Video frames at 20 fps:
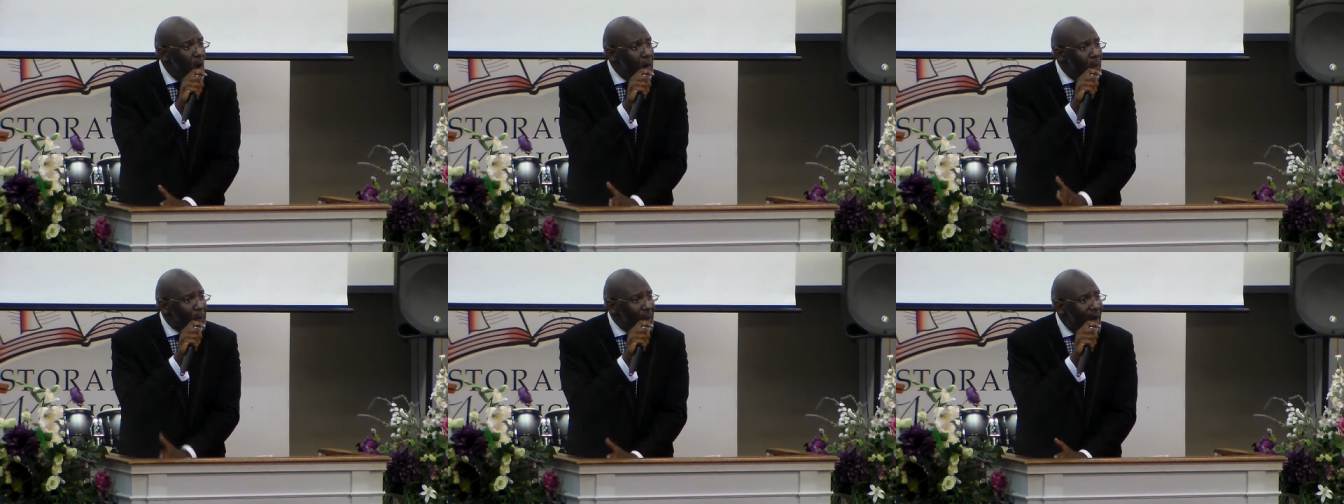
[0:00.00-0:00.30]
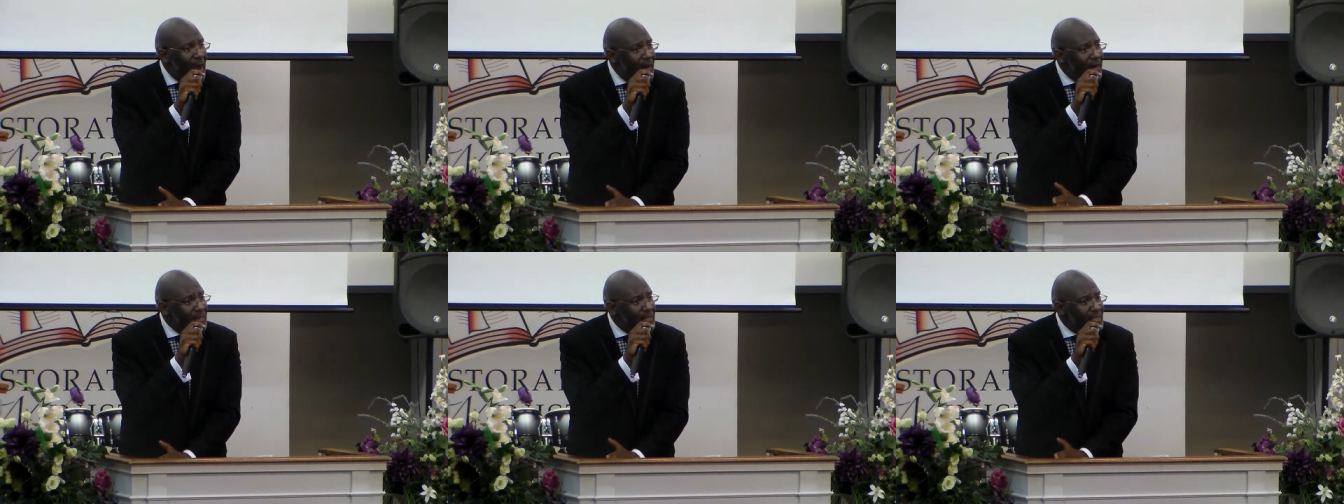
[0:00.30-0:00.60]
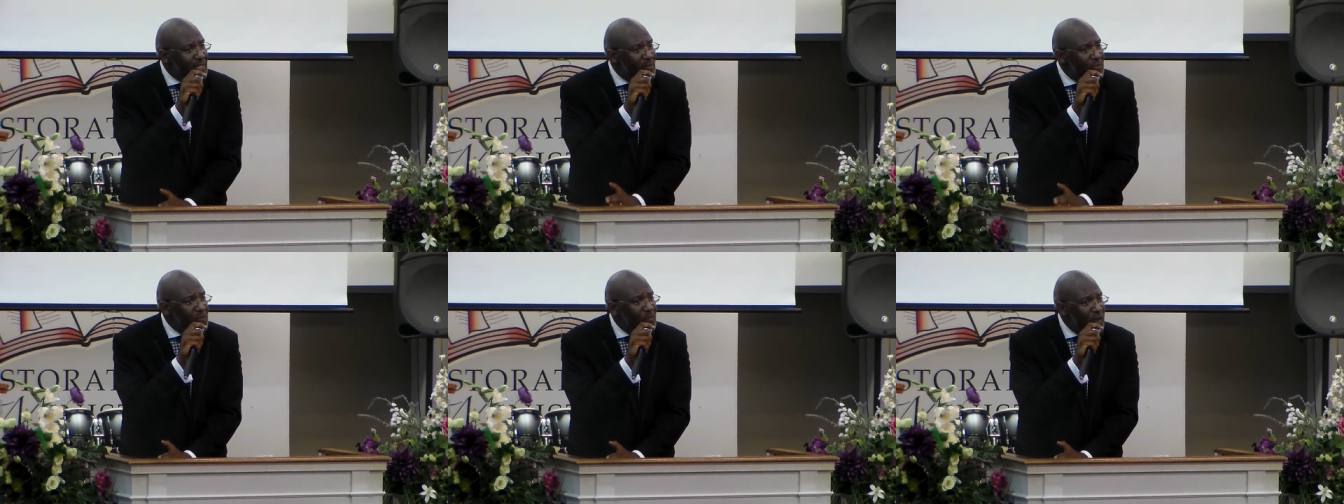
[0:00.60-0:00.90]
All
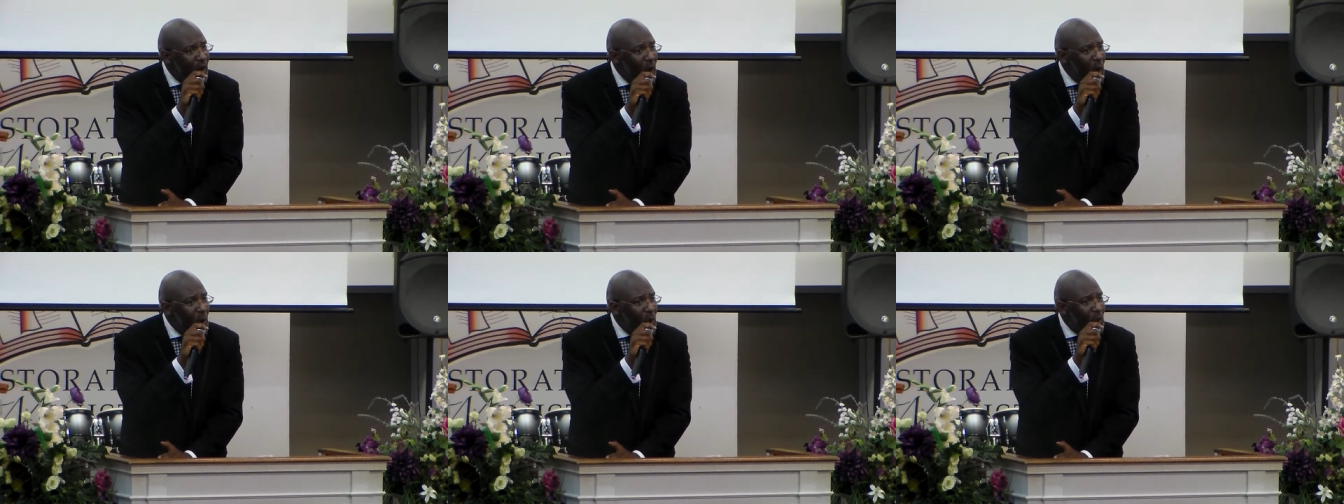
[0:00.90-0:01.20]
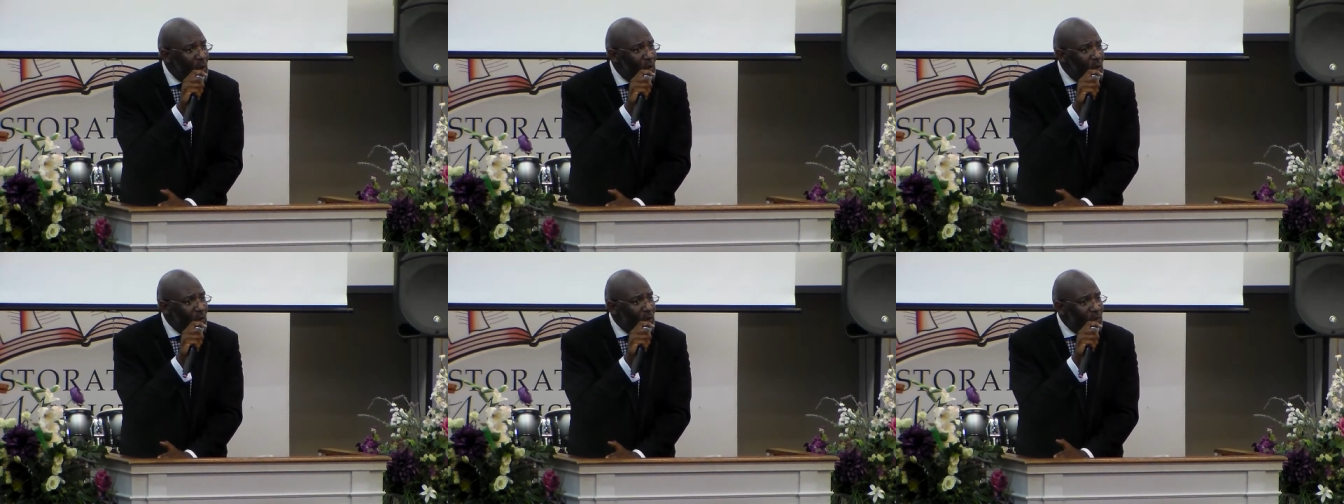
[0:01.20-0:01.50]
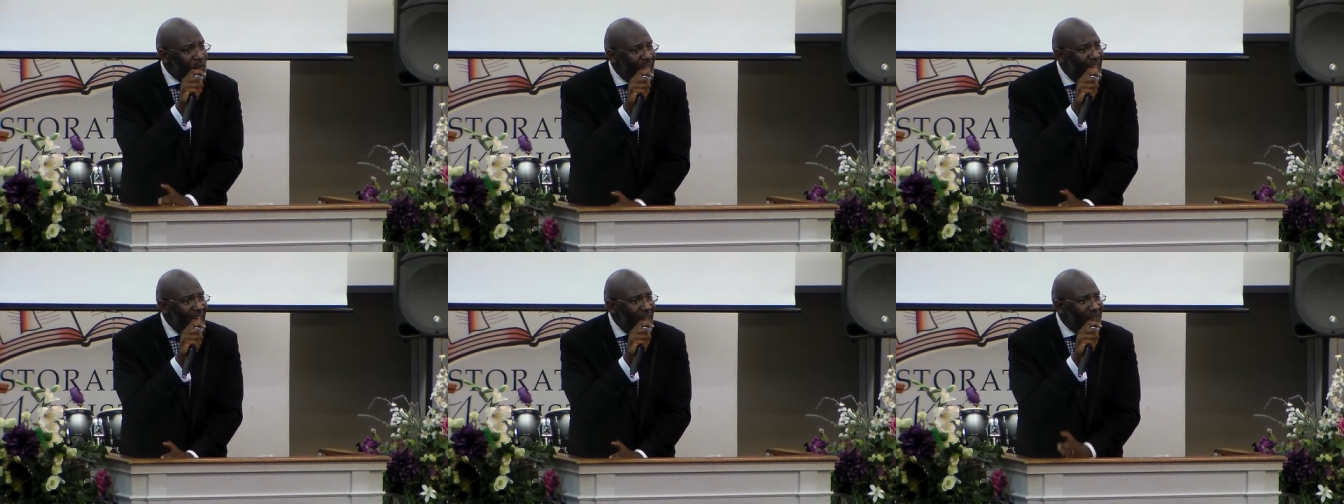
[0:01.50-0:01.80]
parties
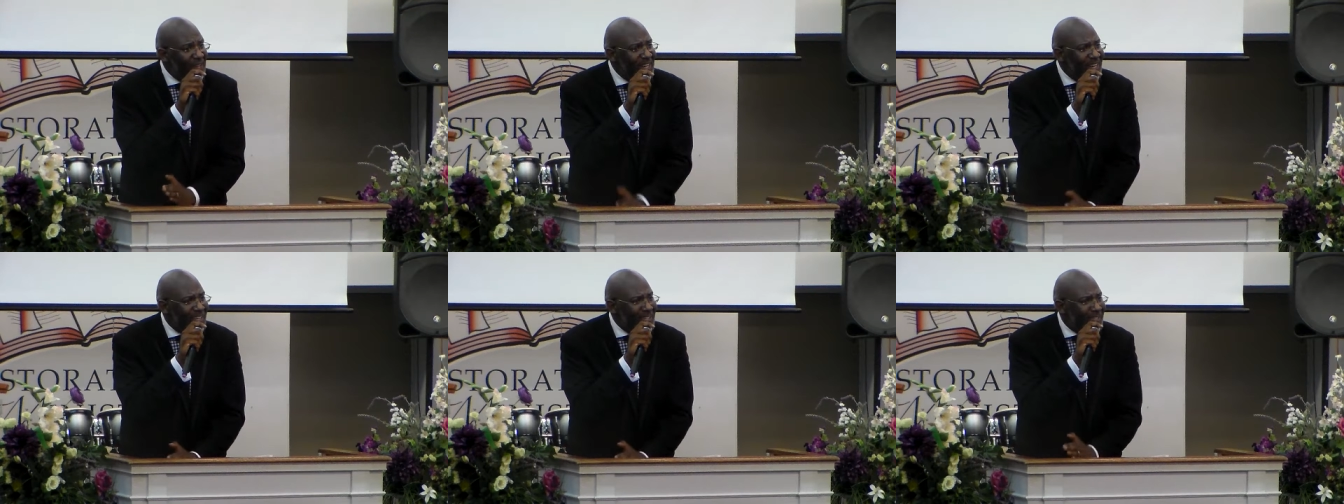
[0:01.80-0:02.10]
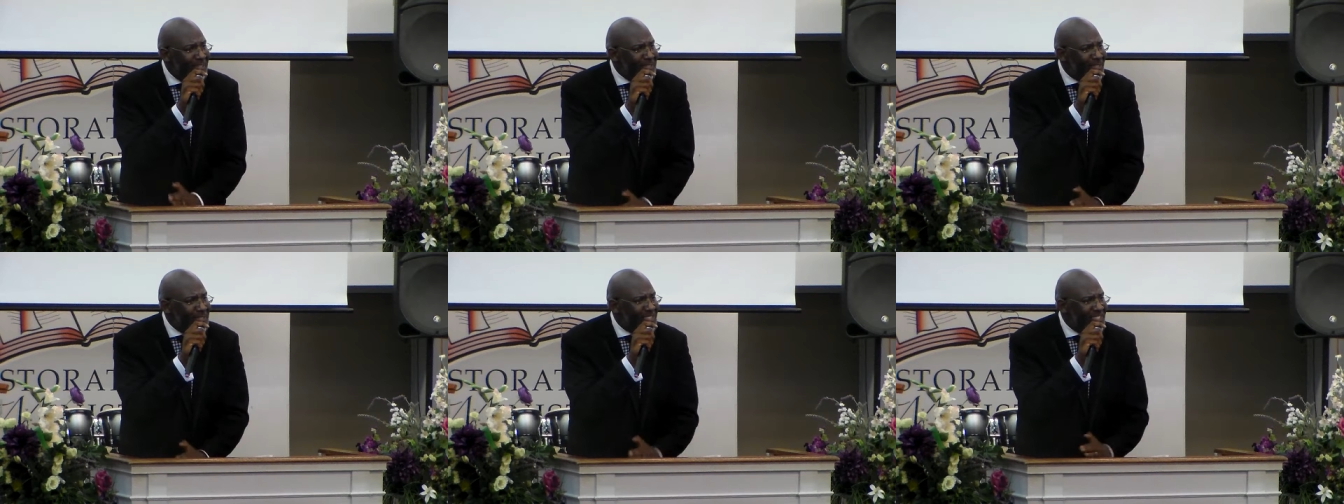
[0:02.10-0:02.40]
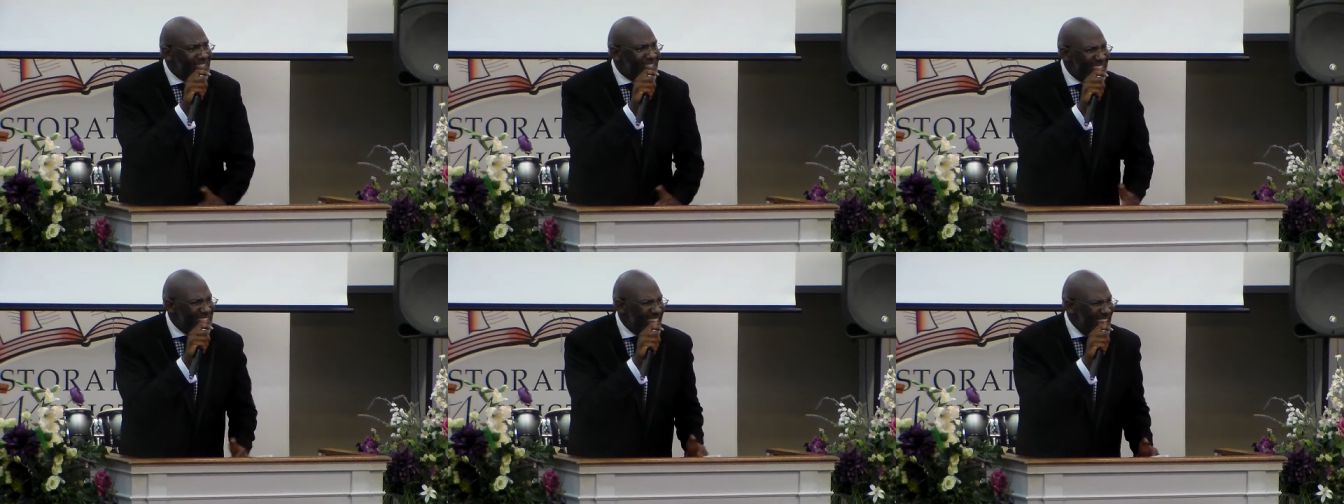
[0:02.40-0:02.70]
involved have an
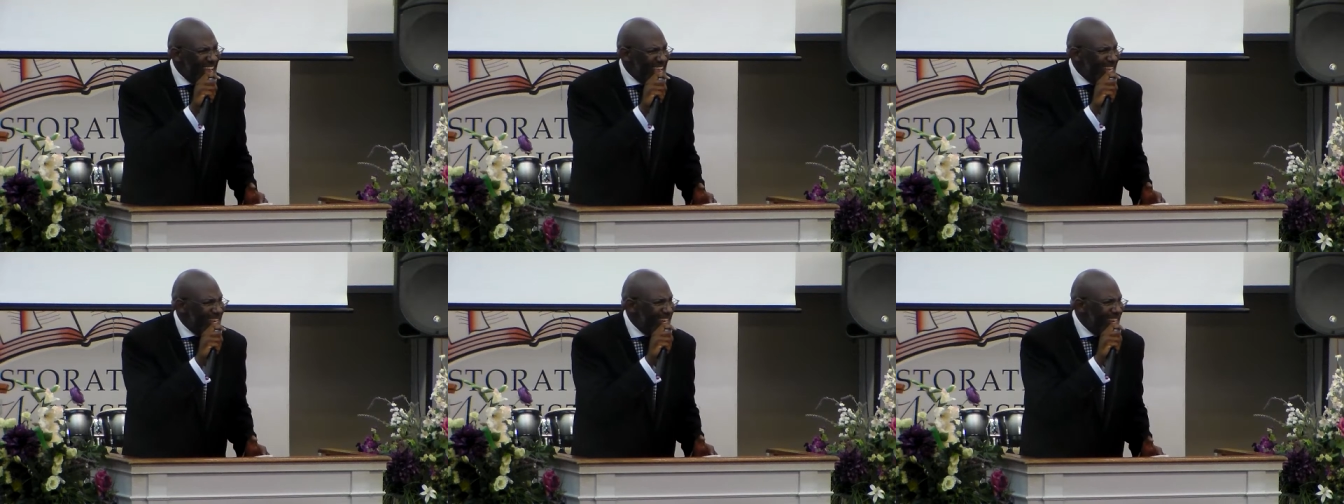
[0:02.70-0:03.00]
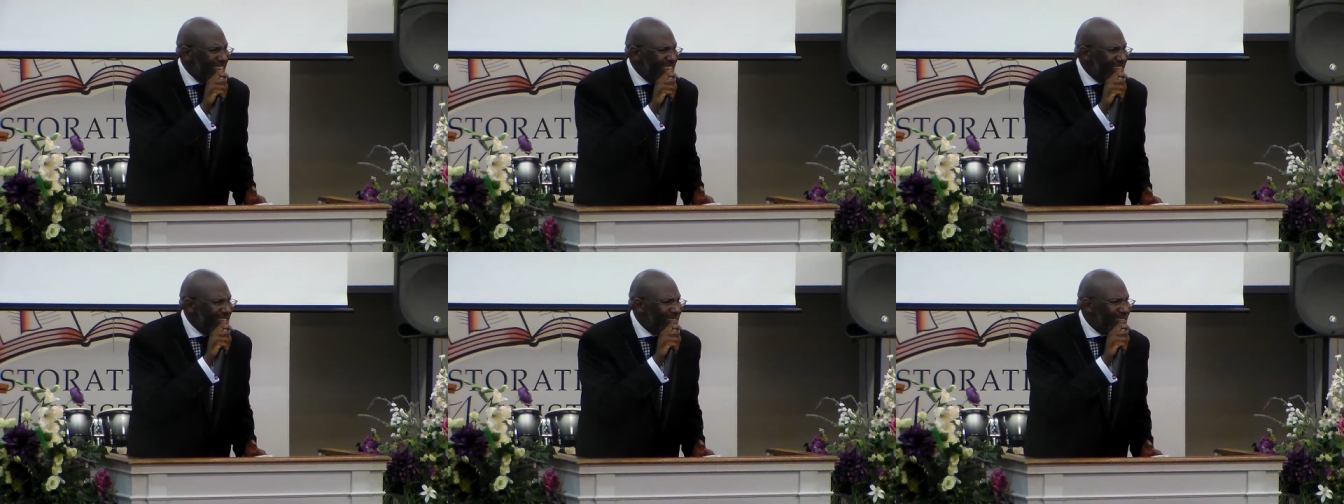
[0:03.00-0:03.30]
understanding.